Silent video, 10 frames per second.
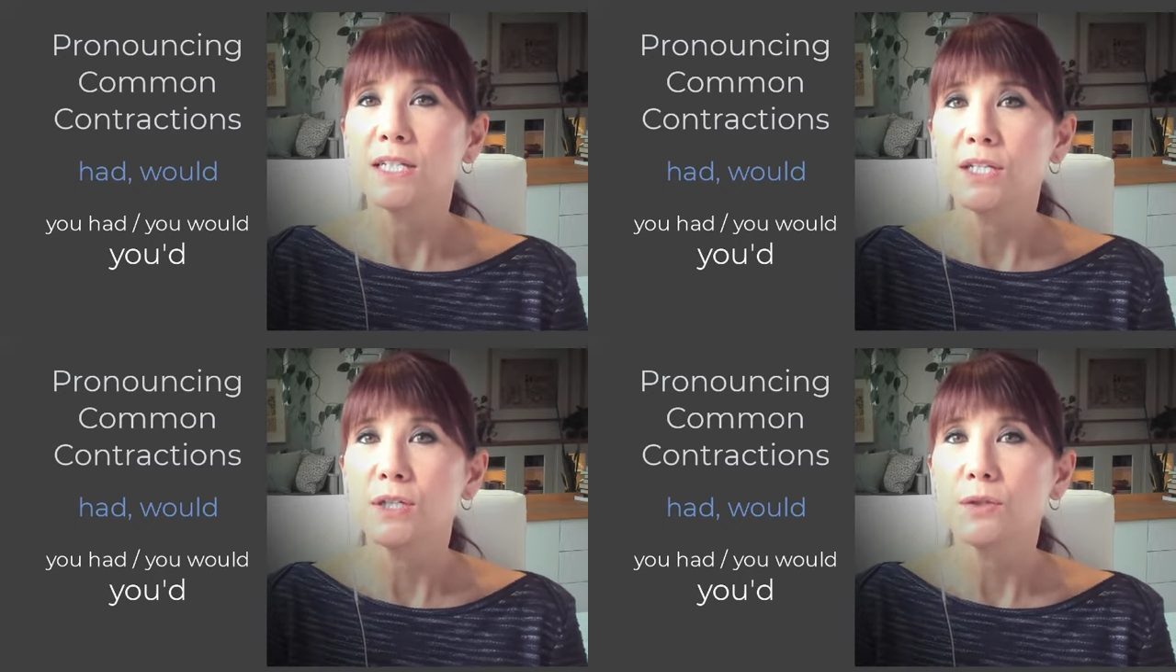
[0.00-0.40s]

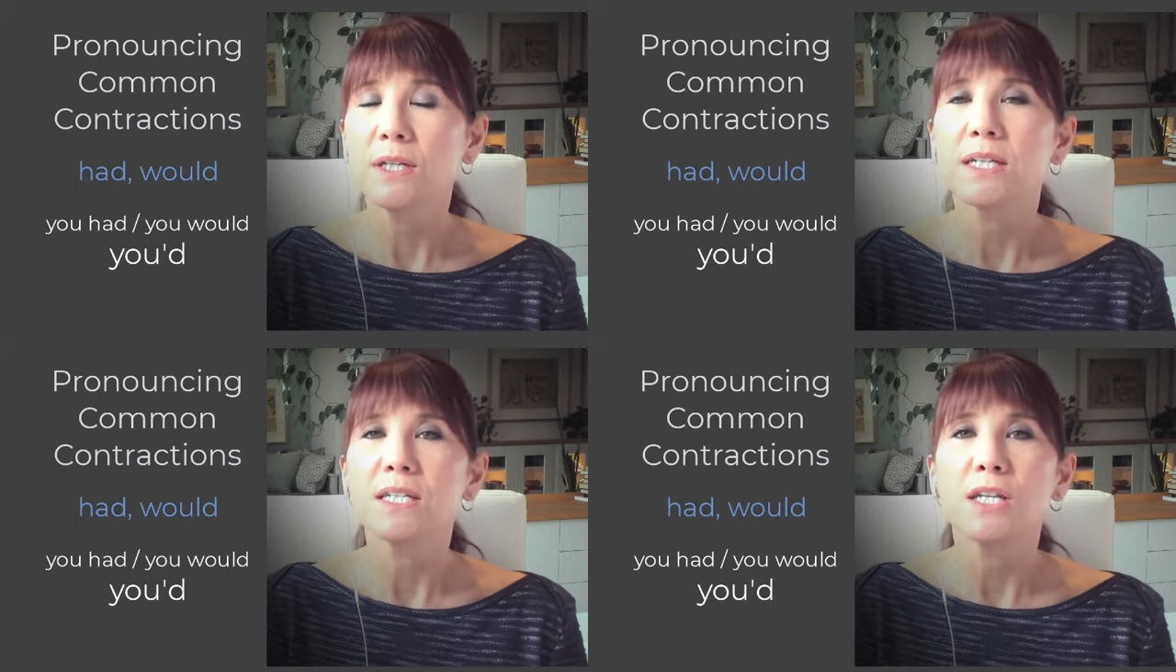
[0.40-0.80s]
to do
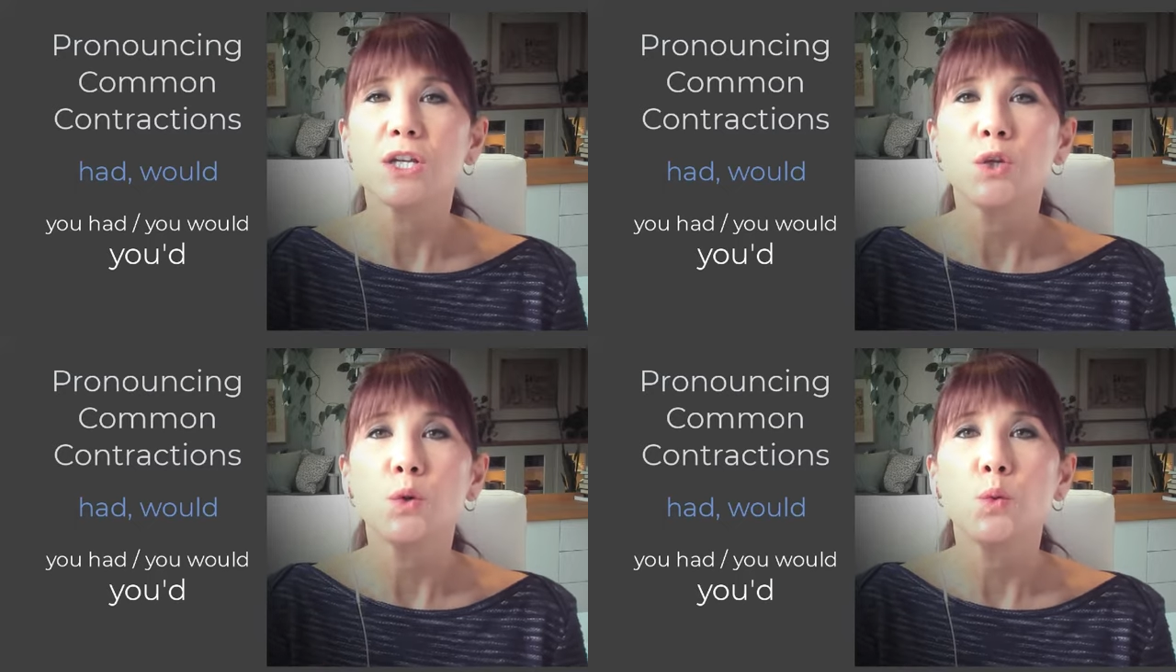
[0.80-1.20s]
it is
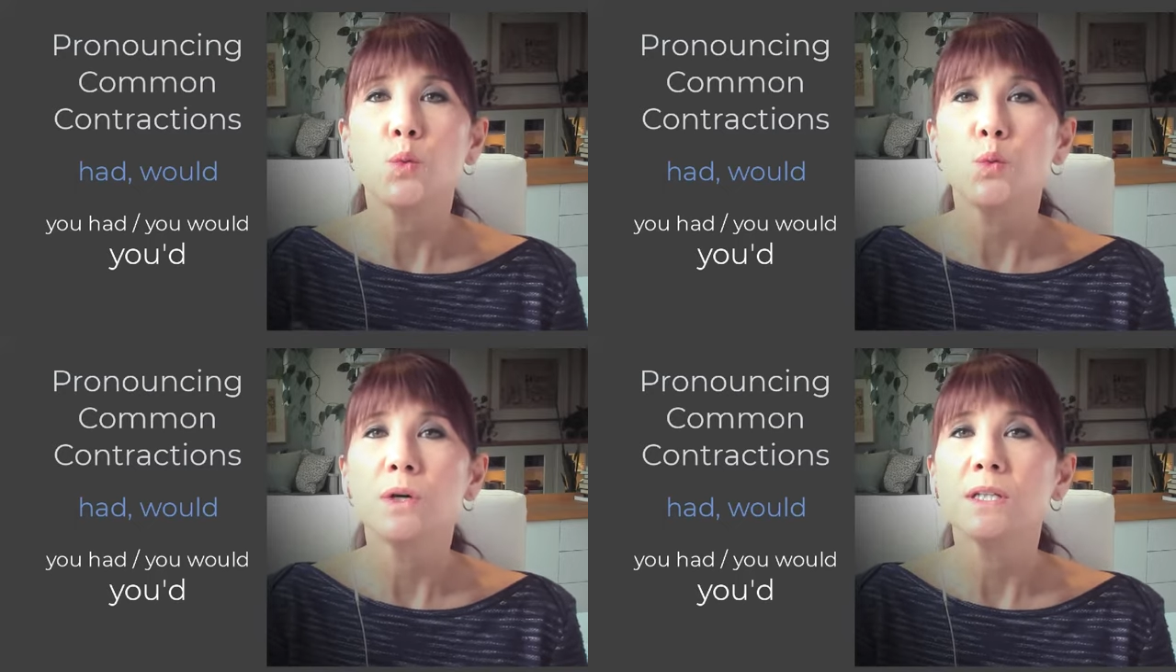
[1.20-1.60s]
you
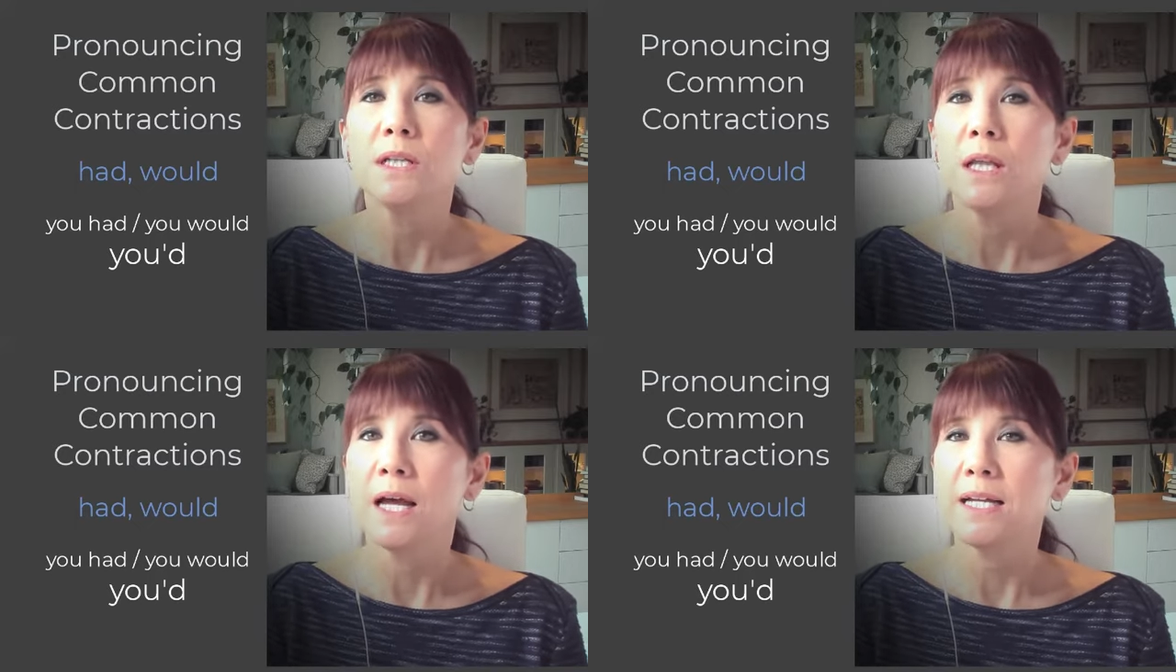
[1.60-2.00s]
would
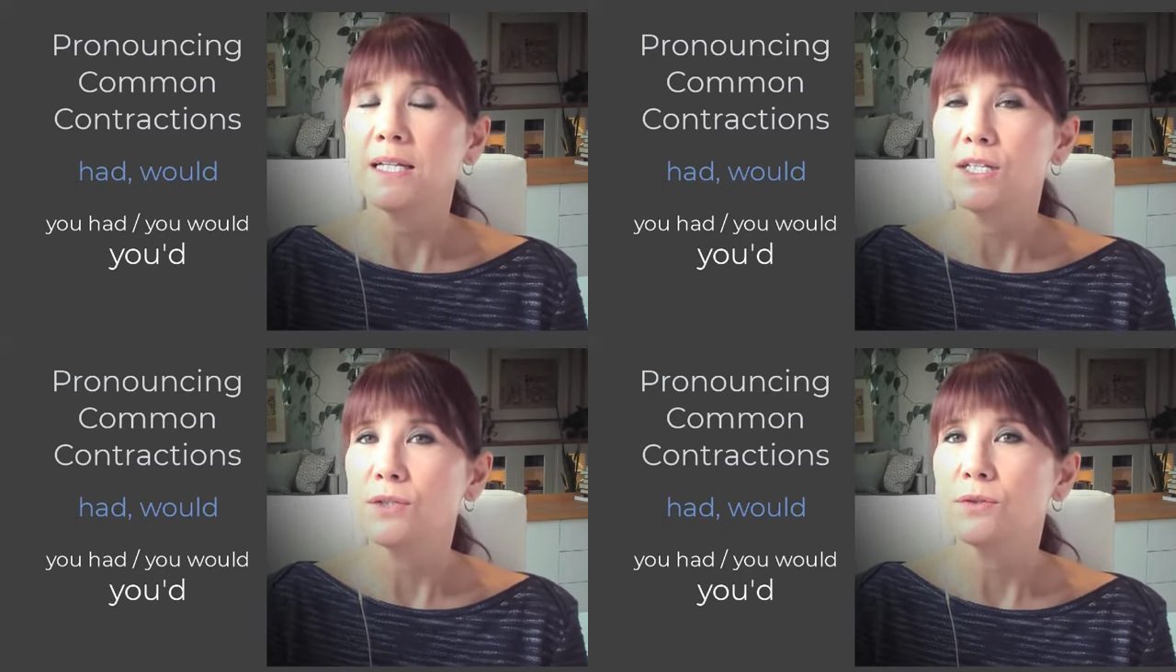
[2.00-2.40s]

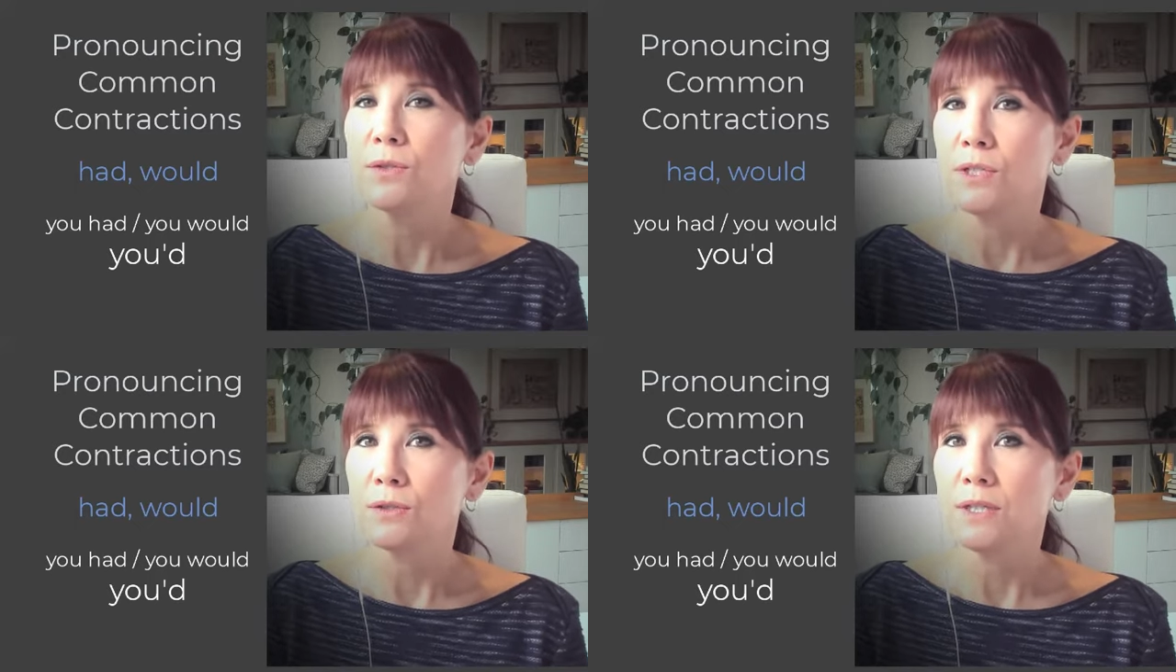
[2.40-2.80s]
like to
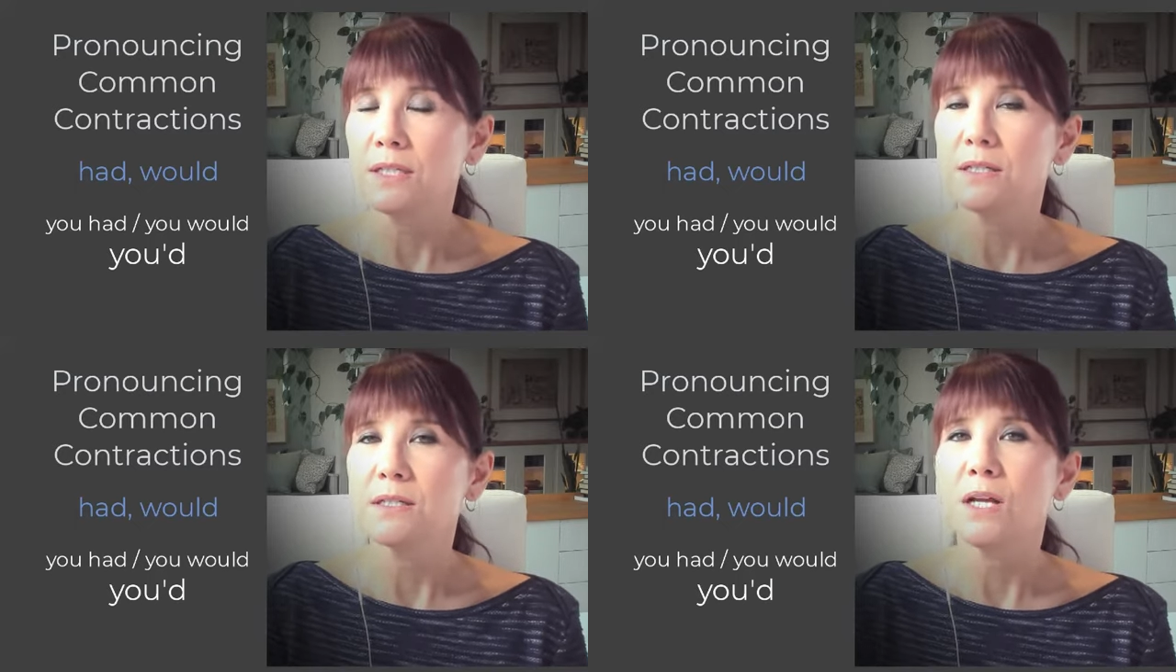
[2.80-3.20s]
do
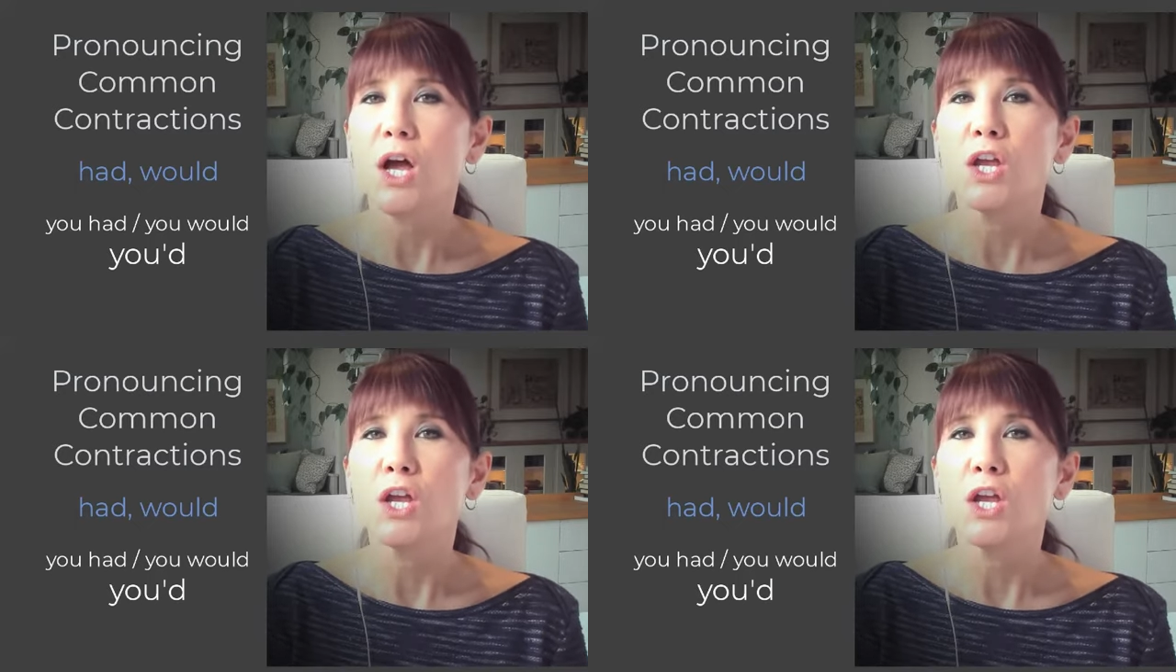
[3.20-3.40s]
it.